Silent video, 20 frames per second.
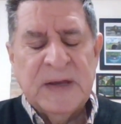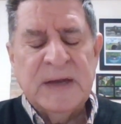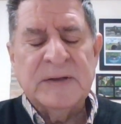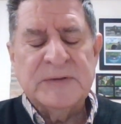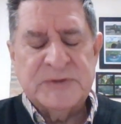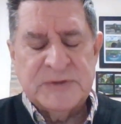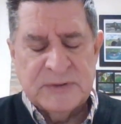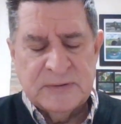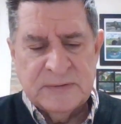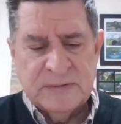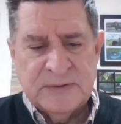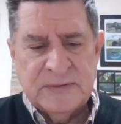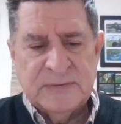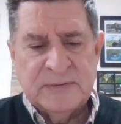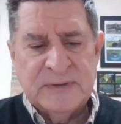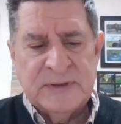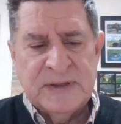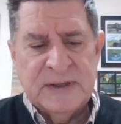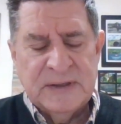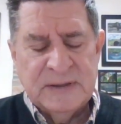answer
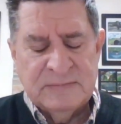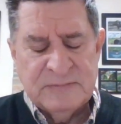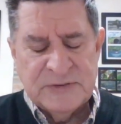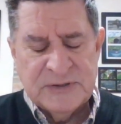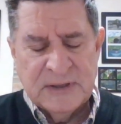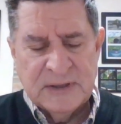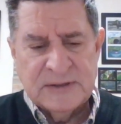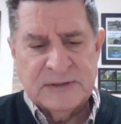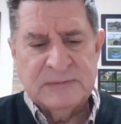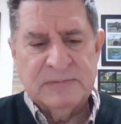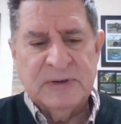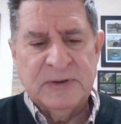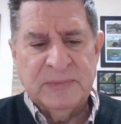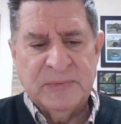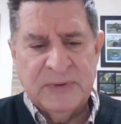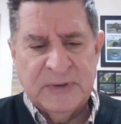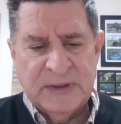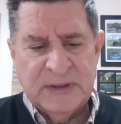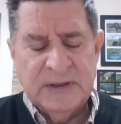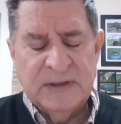to a day of
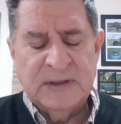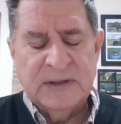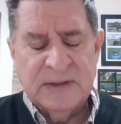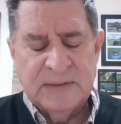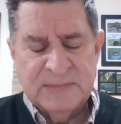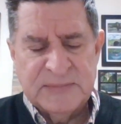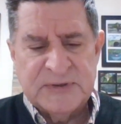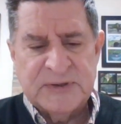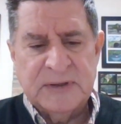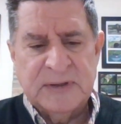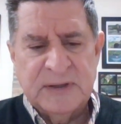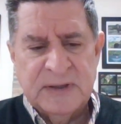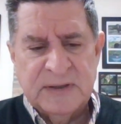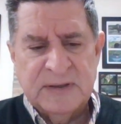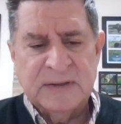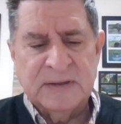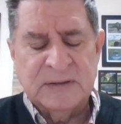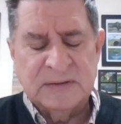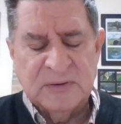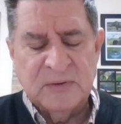judgment when he comes
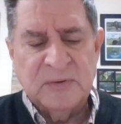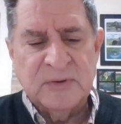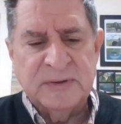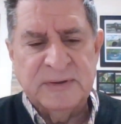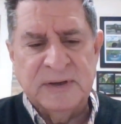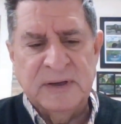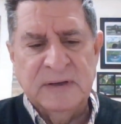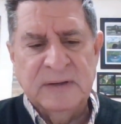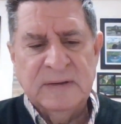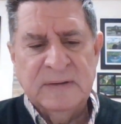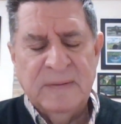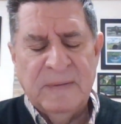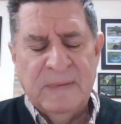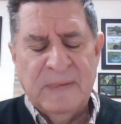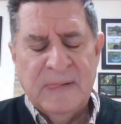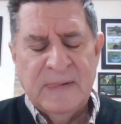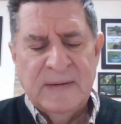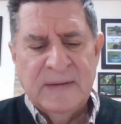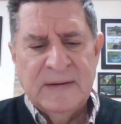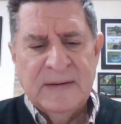again in glory
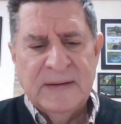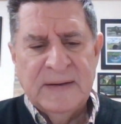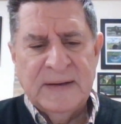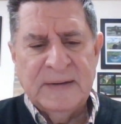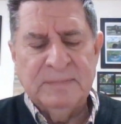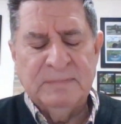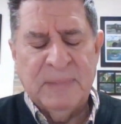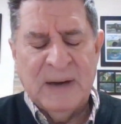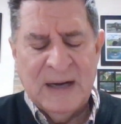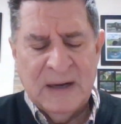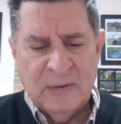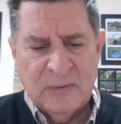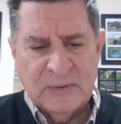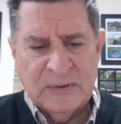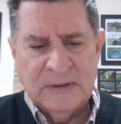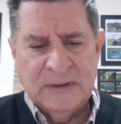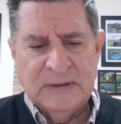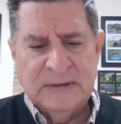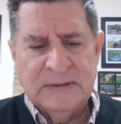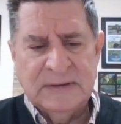and
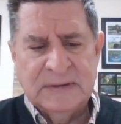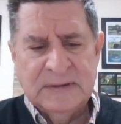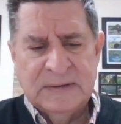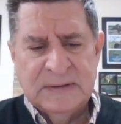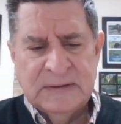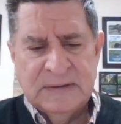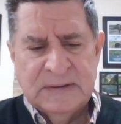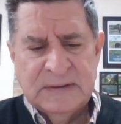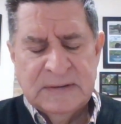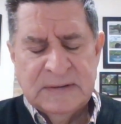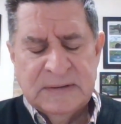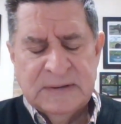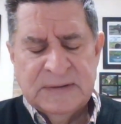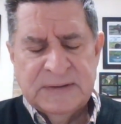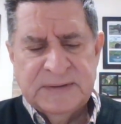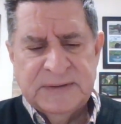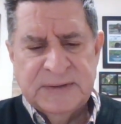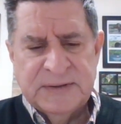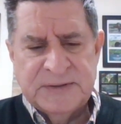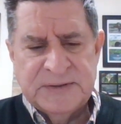power
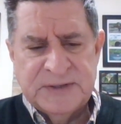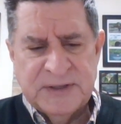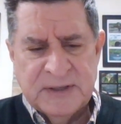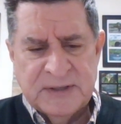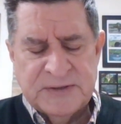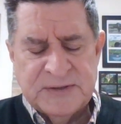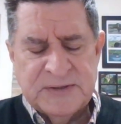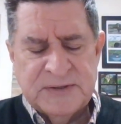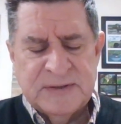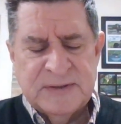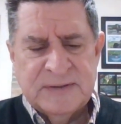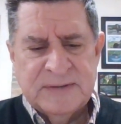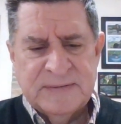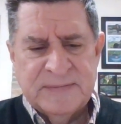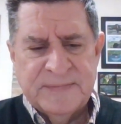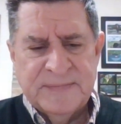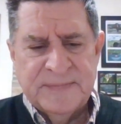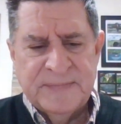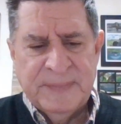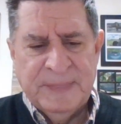to judge
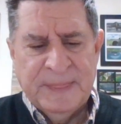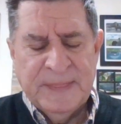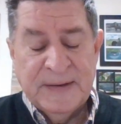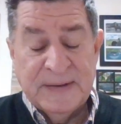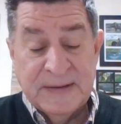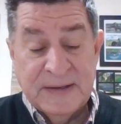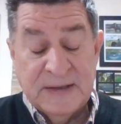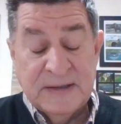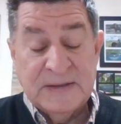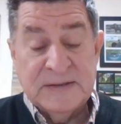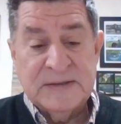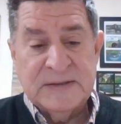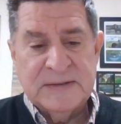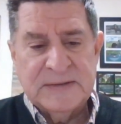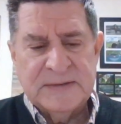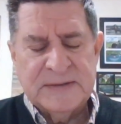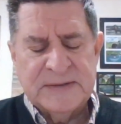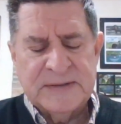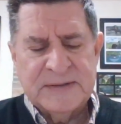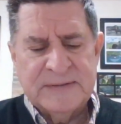the
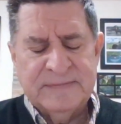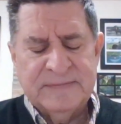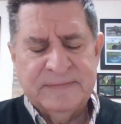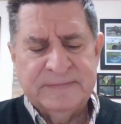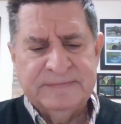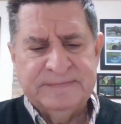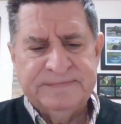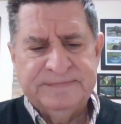nations.